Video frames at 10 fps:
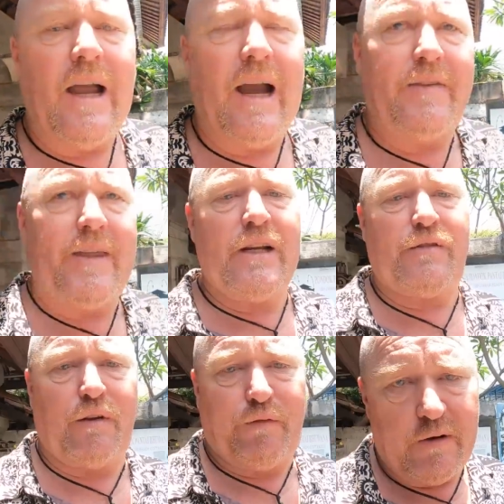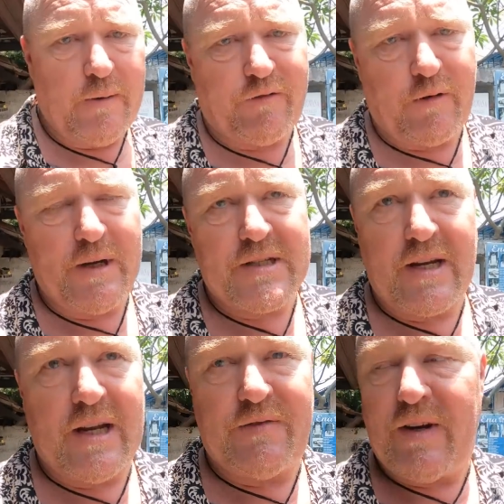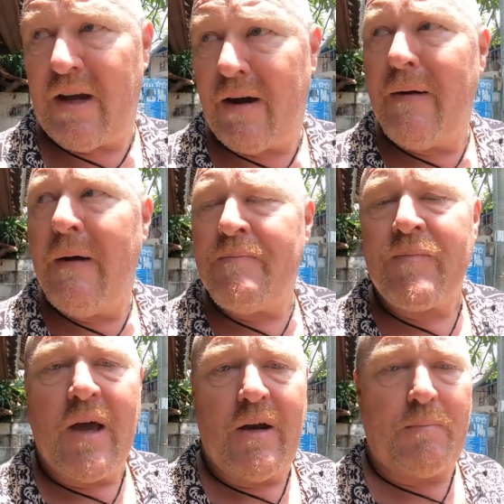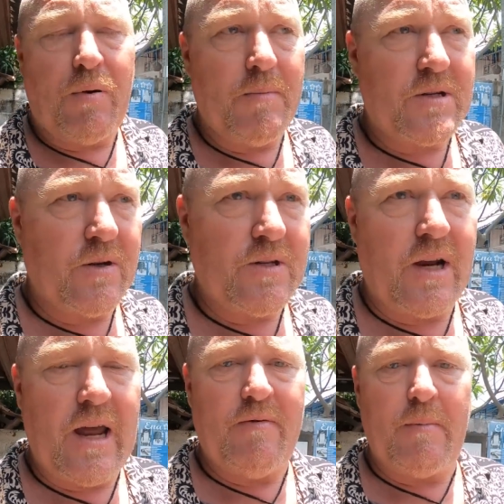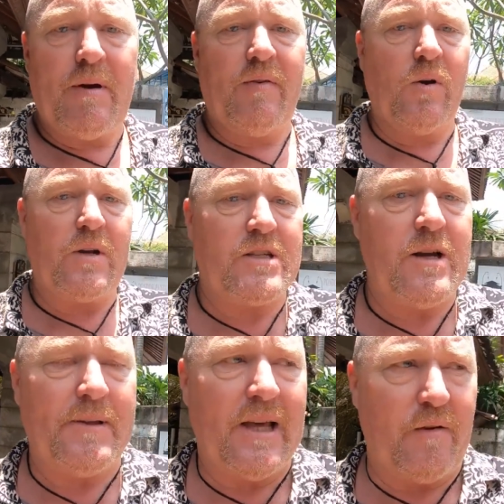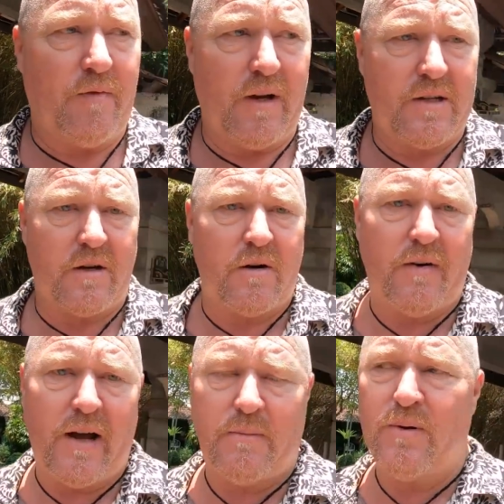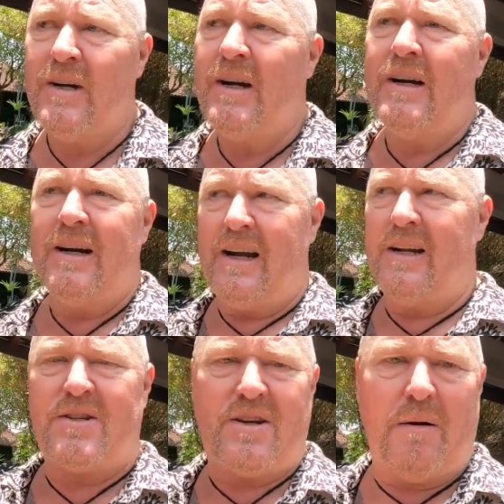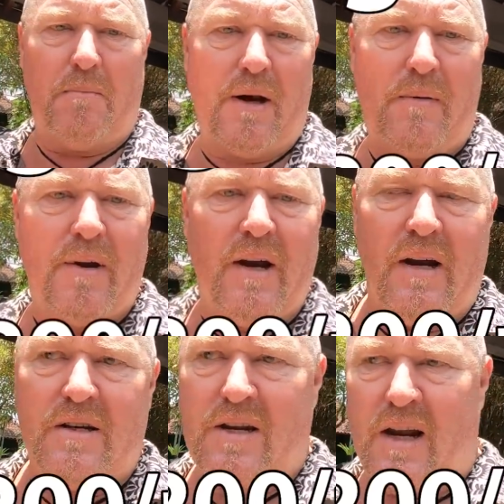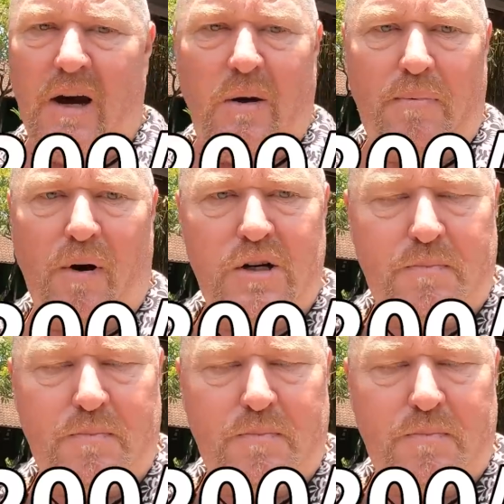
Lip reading: hey, thanks for the feedback from yesterday's video, and I promised I was going to have a bit of a look at some of the other villas that are available in a sort of mid to lower price